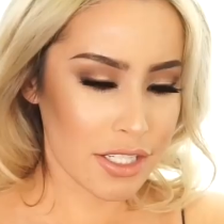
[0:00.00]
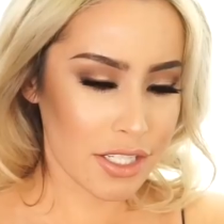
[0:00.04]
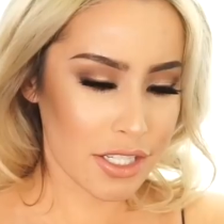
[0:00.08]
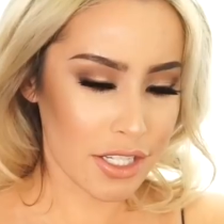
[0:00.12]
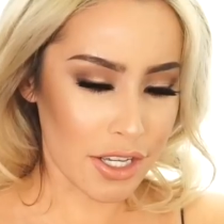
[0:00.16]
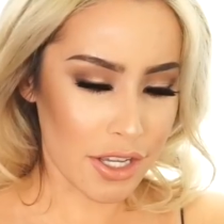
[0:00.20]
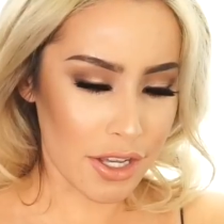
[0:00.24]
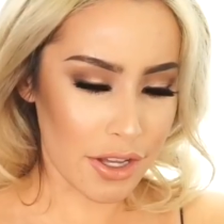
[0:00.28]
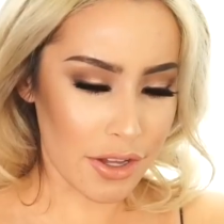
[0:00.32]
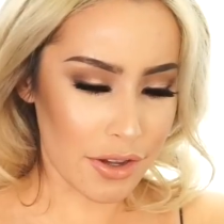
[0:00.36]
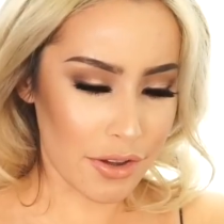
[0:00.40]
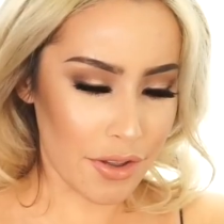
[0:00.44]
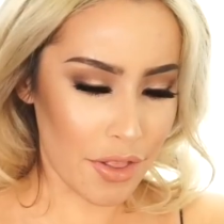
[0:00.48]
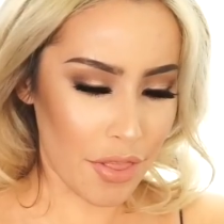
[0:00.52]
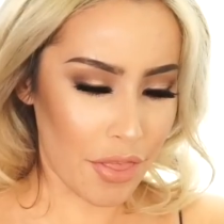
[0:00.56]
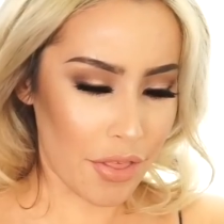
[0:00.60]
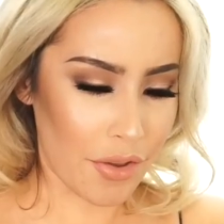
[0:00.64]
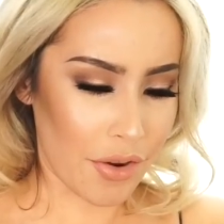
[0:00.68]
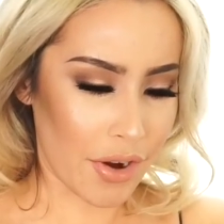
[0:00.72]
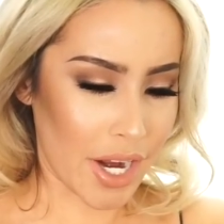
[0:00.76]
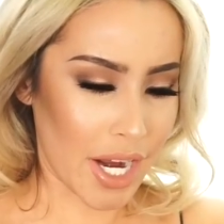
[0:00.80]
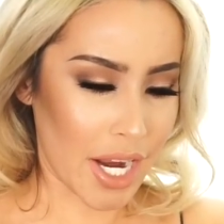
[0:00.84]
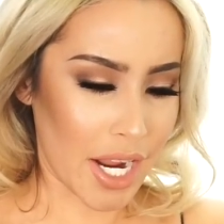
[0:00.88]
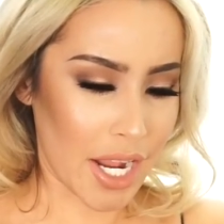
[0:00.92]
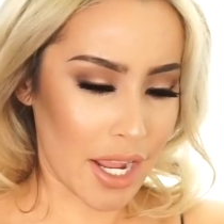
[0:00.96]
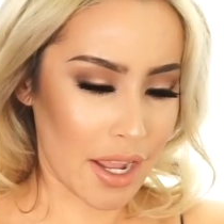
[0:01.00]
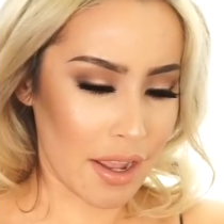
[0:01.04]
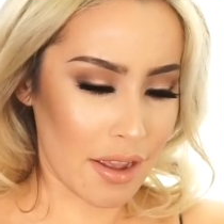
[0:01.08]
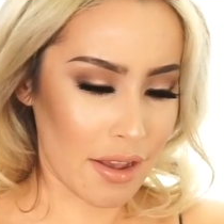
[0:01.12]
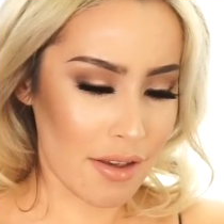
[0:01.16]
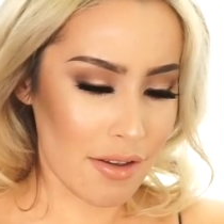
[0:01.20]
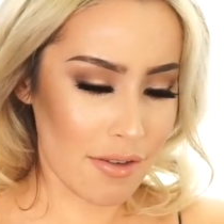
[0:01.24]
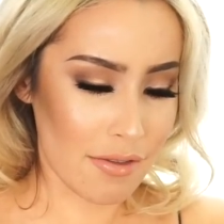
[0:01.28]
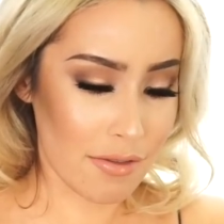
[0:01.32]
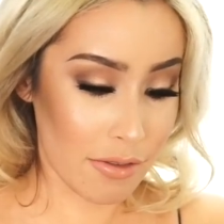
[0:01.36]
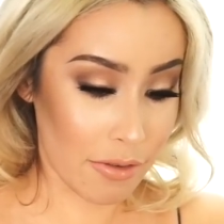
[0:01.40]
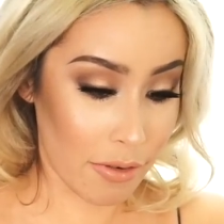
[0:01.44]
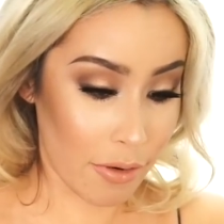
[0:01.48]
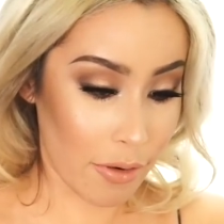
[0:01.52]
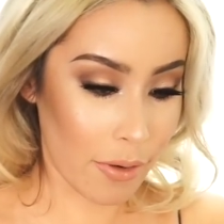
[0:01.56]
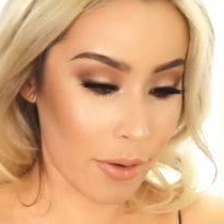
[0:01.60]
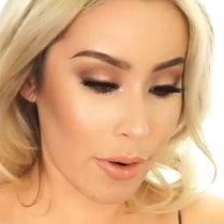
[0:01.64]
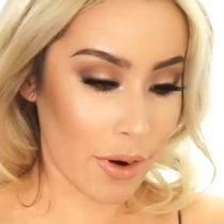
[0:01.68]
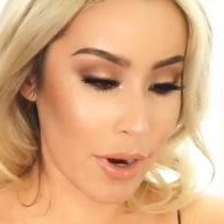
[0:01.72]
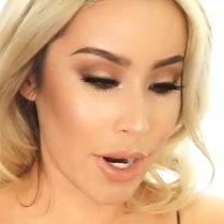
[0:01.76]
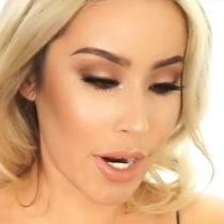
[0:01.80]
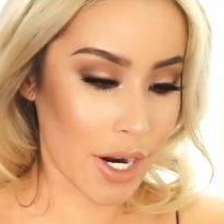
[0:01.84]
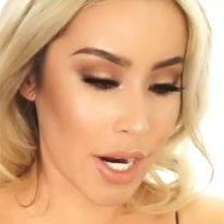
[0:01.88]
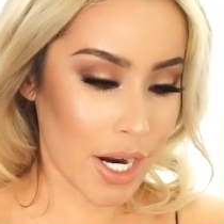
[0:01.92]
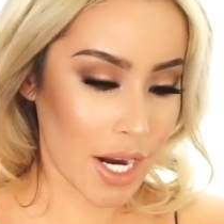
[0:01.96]
two, three,
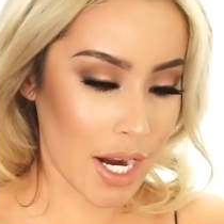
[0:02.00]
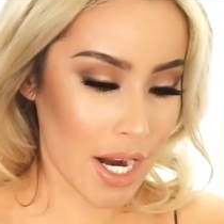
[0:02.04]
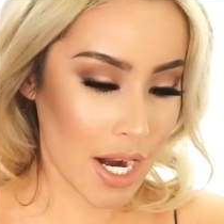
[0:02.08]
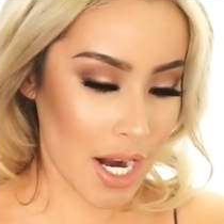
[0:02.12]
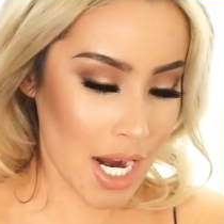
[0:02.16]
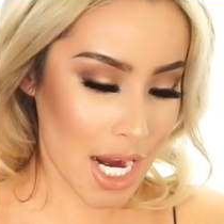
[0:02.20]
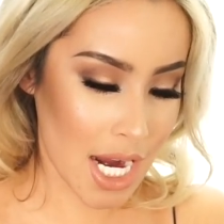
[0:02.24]
four,